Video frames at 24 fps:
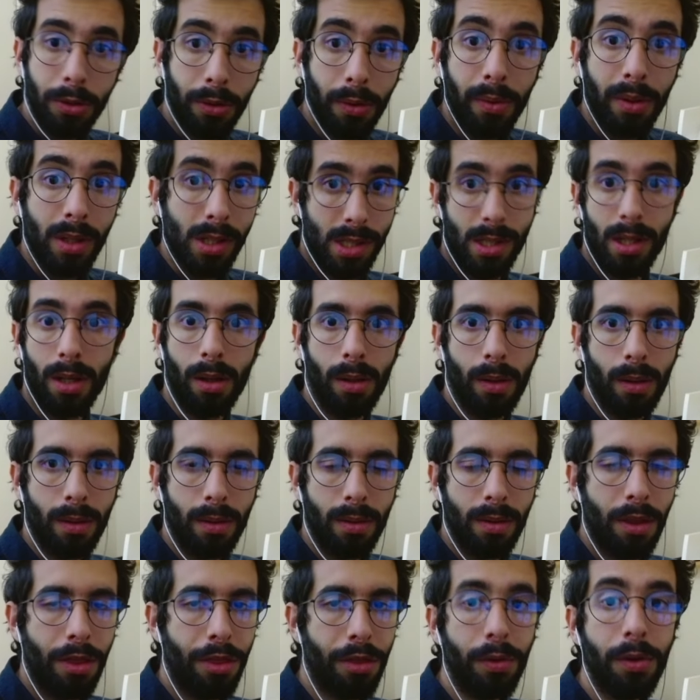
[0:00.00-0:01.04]
doing a sale,
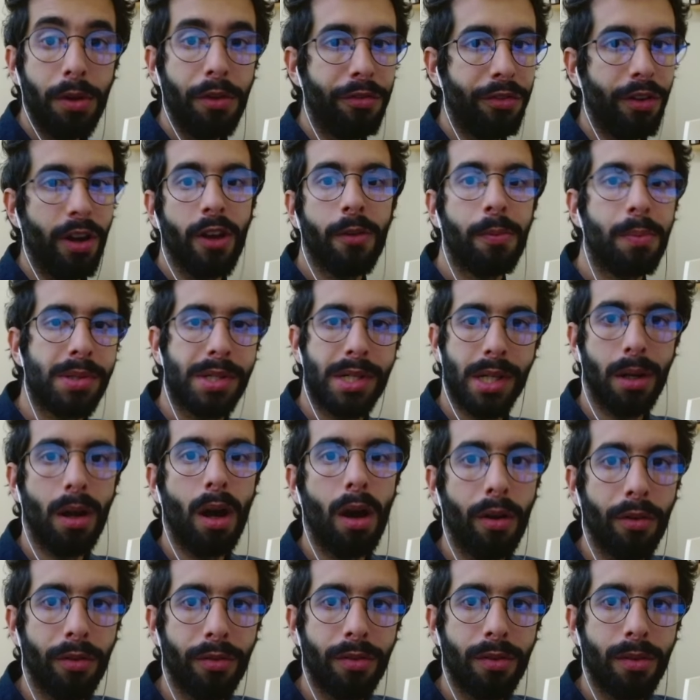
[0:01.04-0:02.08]
35%
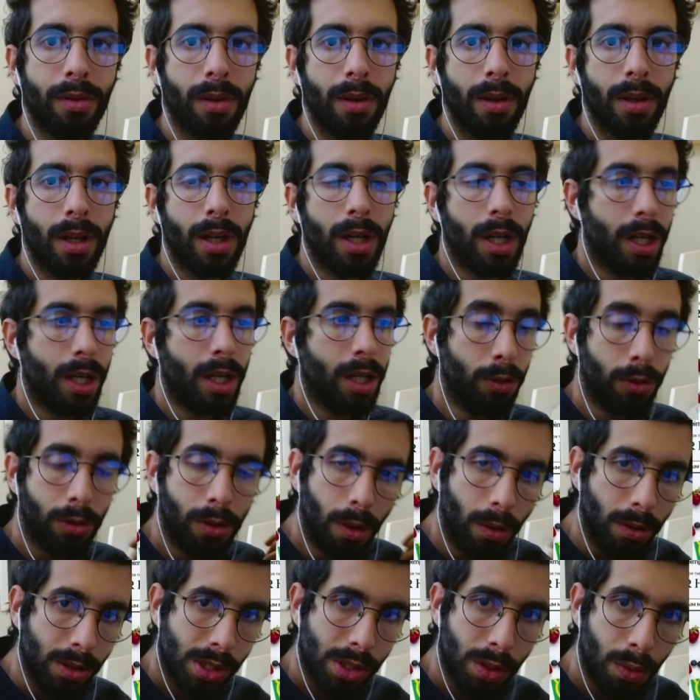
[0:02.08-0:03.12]
off. You're
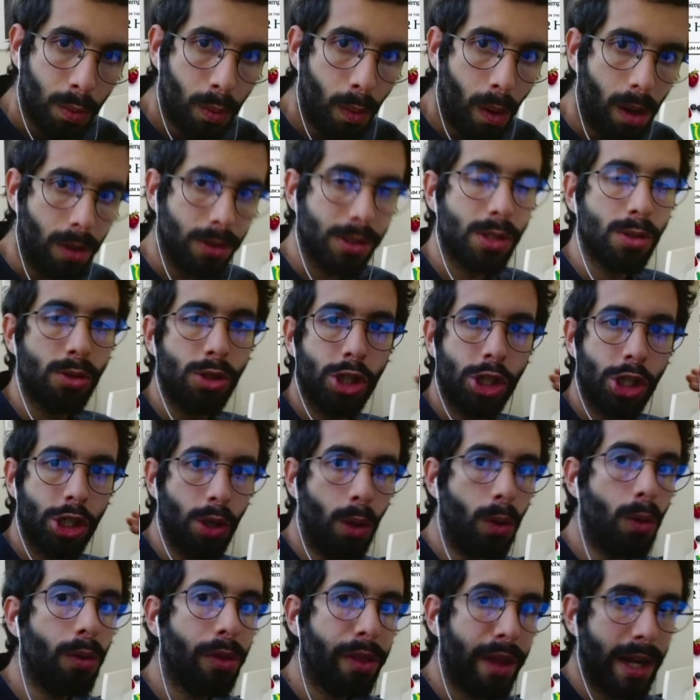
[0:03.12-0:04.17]
going to want to
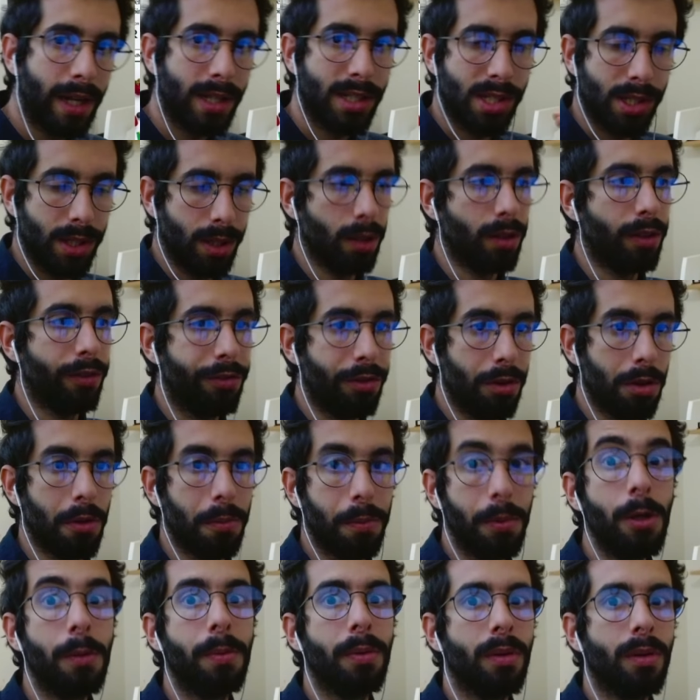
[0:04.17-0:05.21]
show that sale in front of
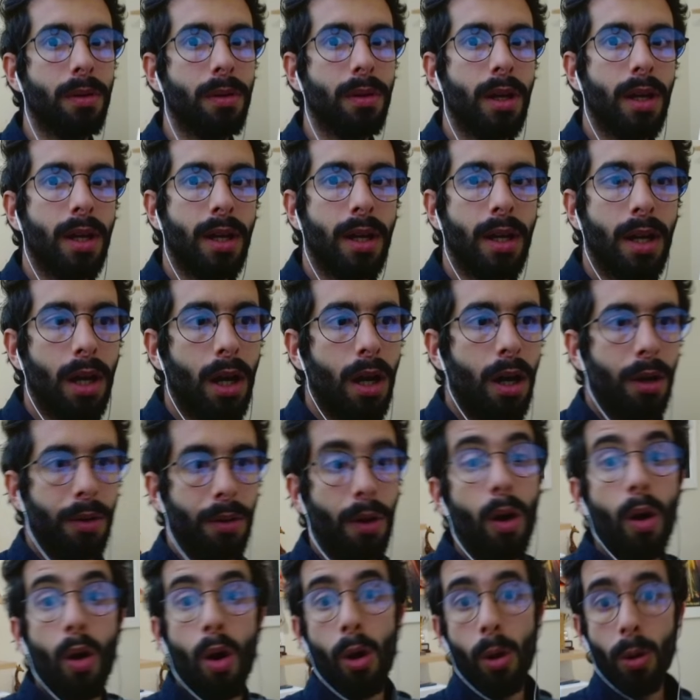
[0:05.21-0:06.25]
people.
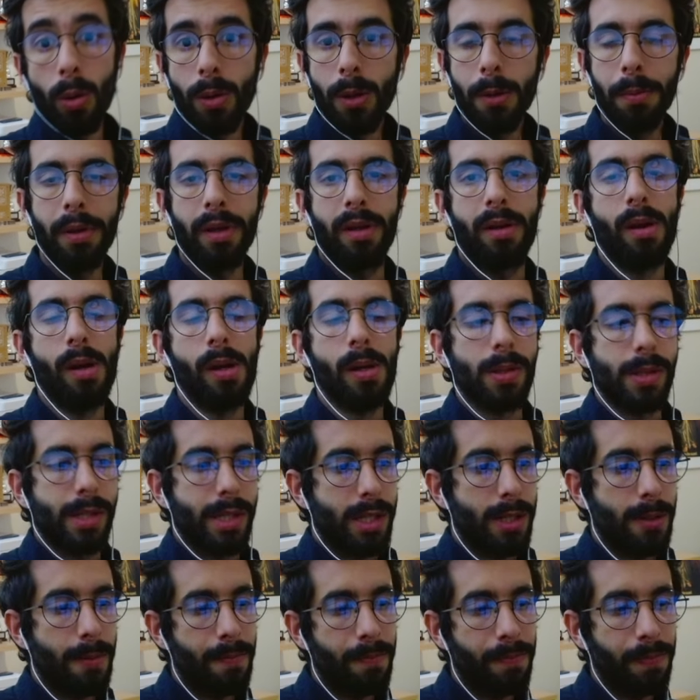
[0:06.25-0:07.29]
Not only
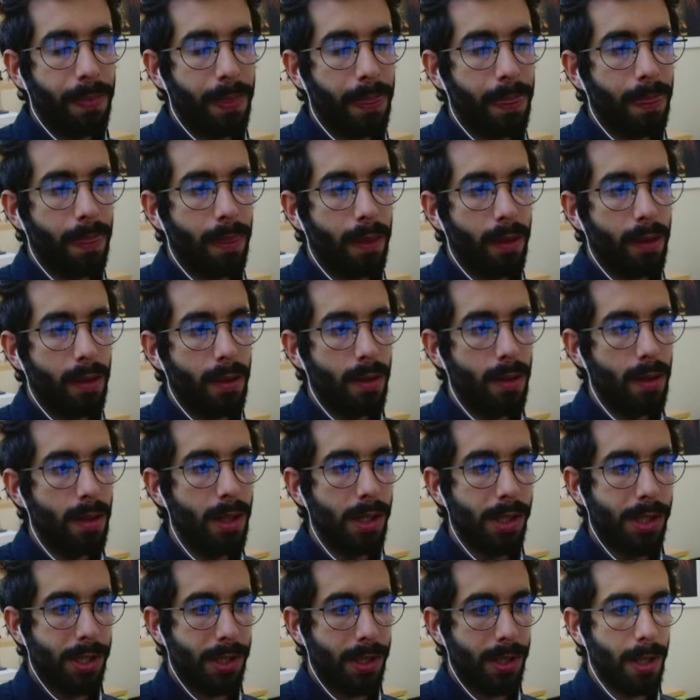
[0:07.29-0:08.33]
because
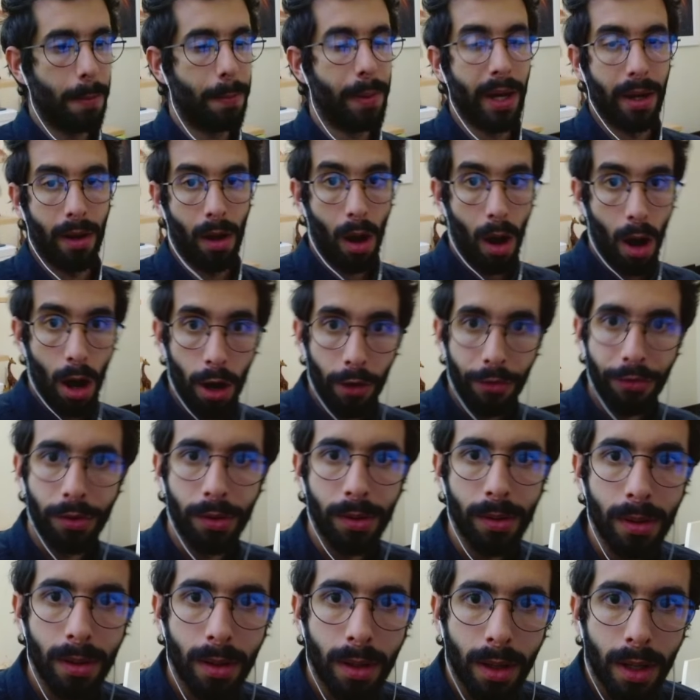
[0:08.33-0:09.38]
it's a better offer,